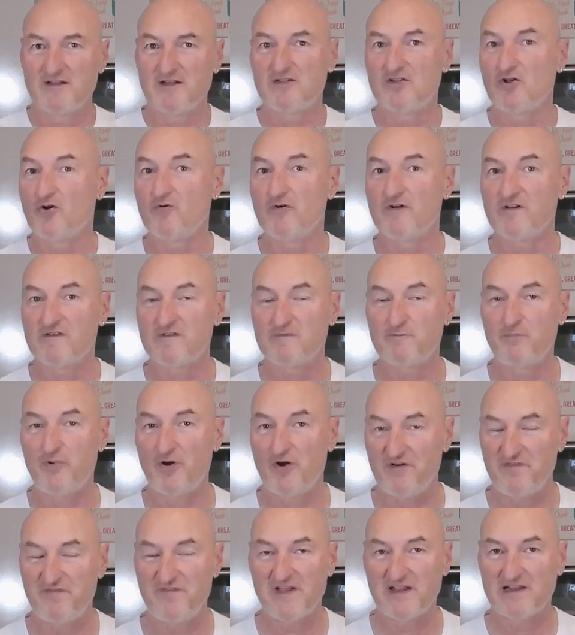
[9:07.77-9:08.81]
The dough is
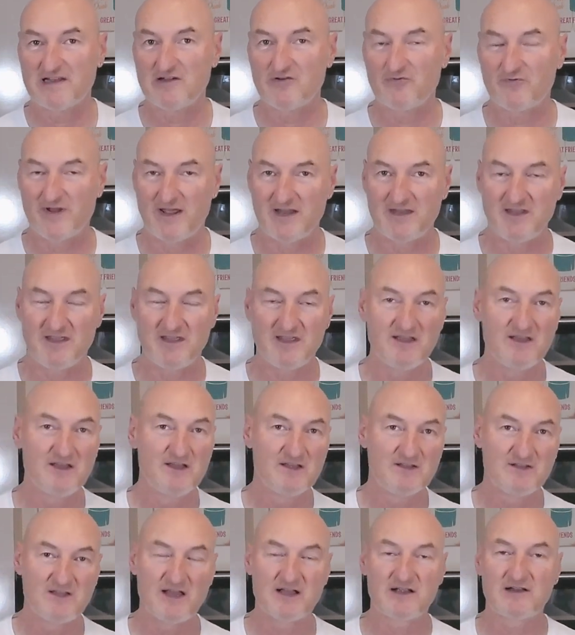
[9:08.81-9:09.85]
perfectly ready.
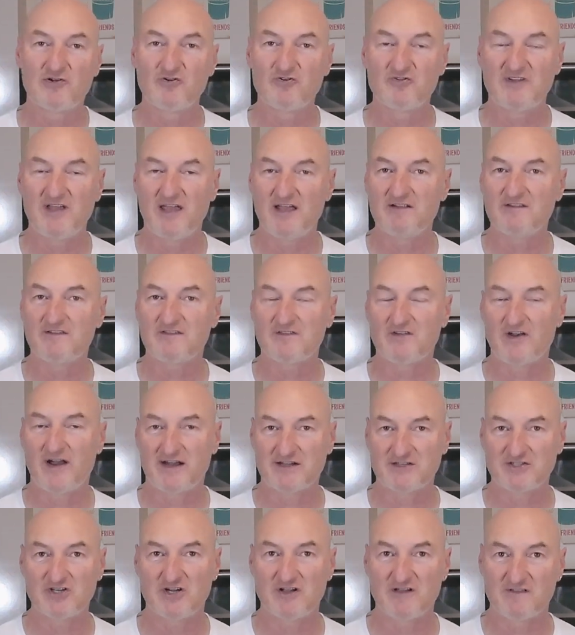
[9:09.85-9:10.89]
The gluten
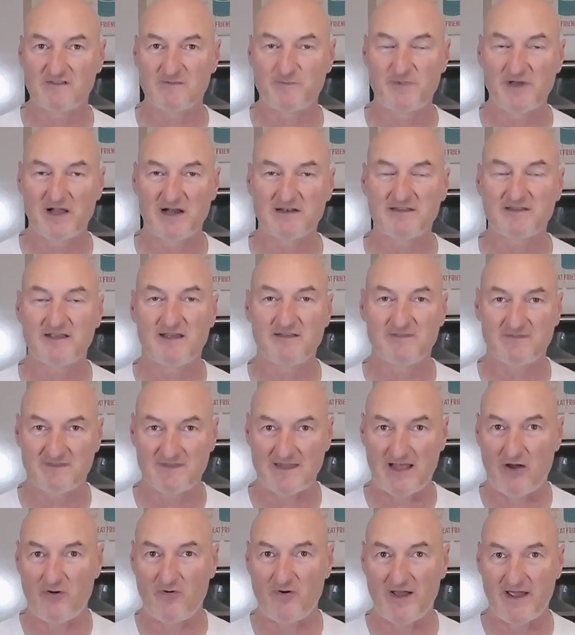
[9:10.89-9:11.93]
structure is built, and
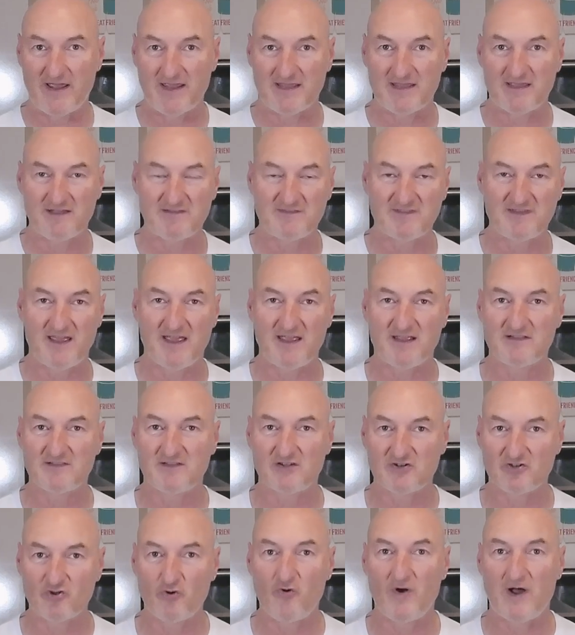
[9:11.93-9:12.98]
now I can take
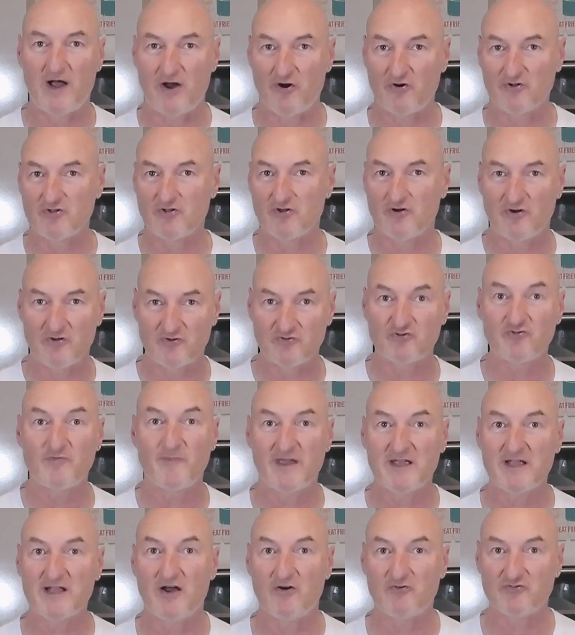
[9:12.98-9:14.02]
the dough out onto
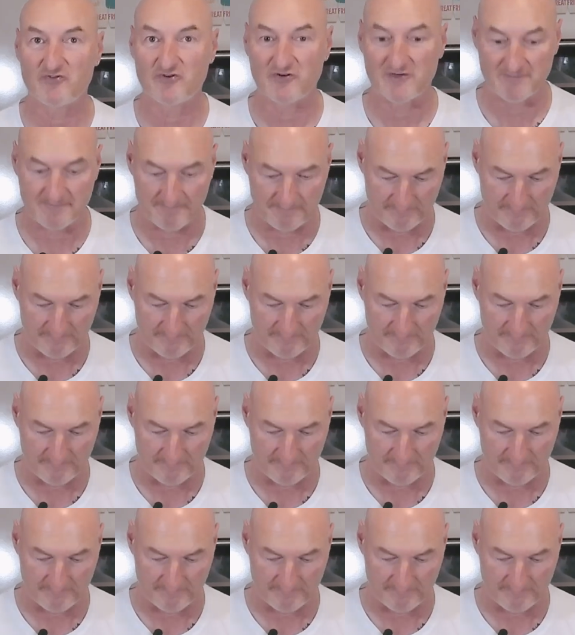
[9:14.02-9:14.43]
my counter.